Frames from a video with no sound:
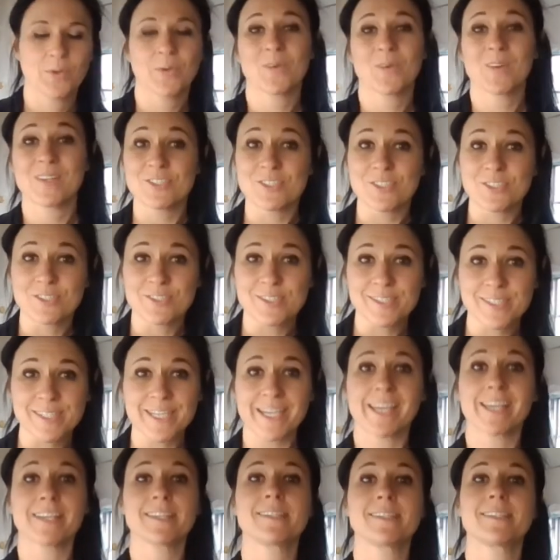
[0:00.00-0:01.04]
Question
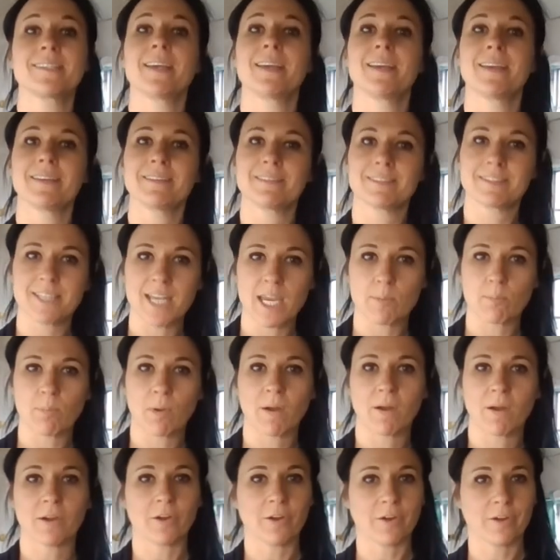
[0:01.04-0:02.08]
six, state
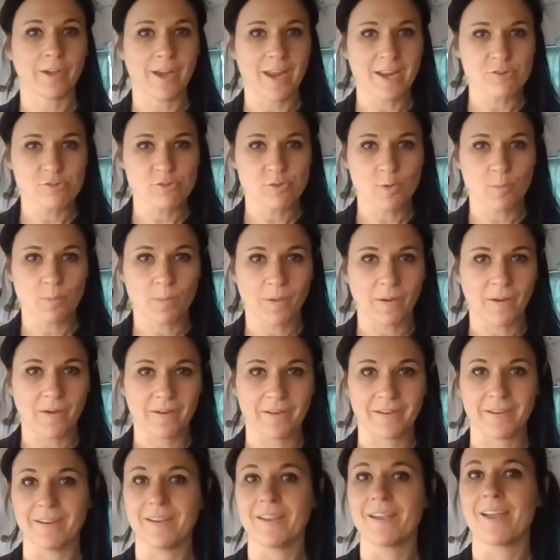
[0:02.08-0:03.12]
park or national park?
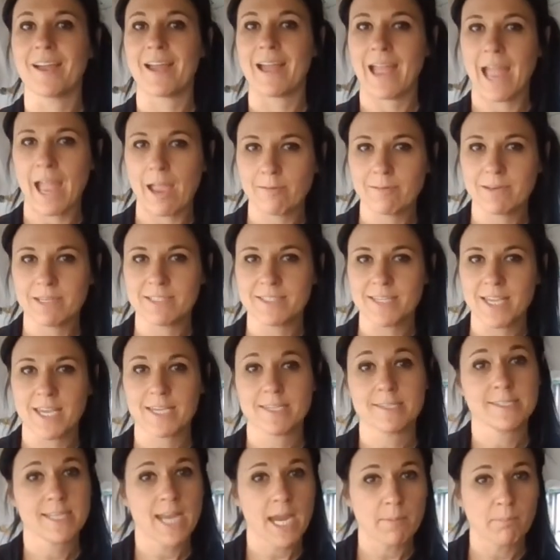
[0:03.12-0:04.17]
I'm going to say
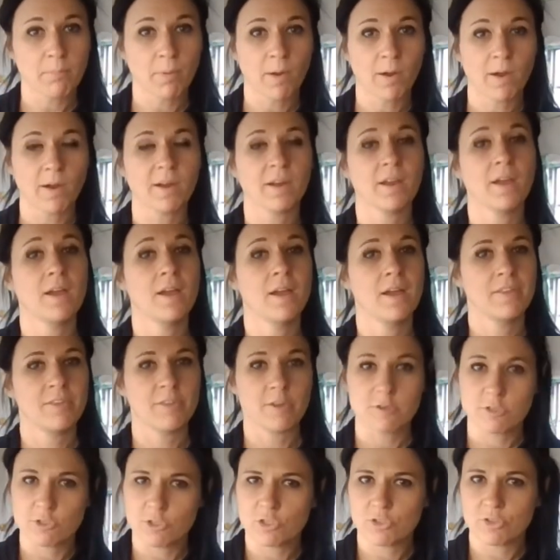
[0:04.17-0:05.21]
state park.
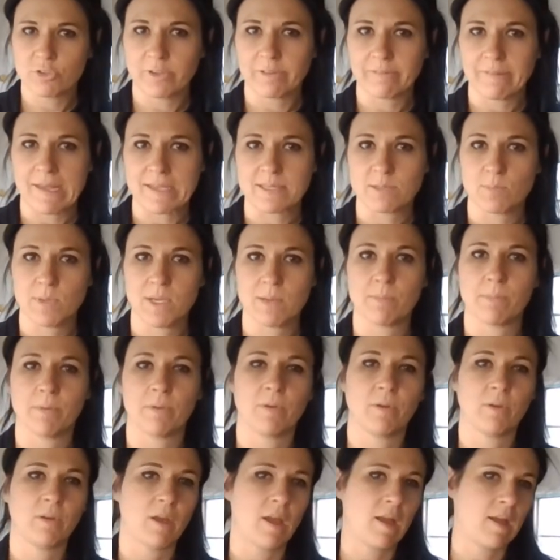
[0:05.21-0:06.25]
There's usually less
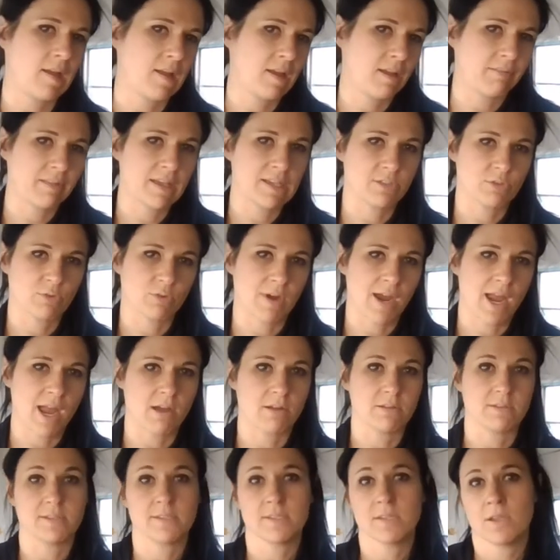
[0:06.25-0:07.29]
people, less
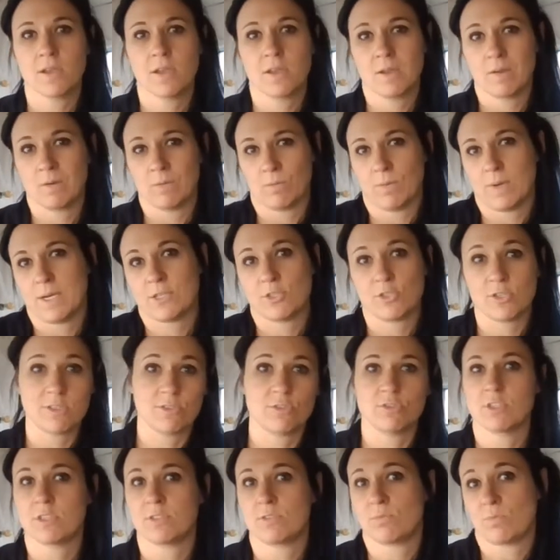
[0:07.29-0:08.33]
crowds, which
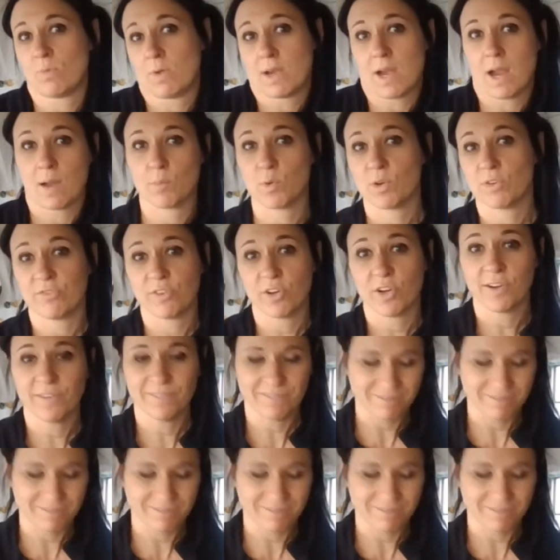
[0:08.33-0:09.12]
is just what I prefer.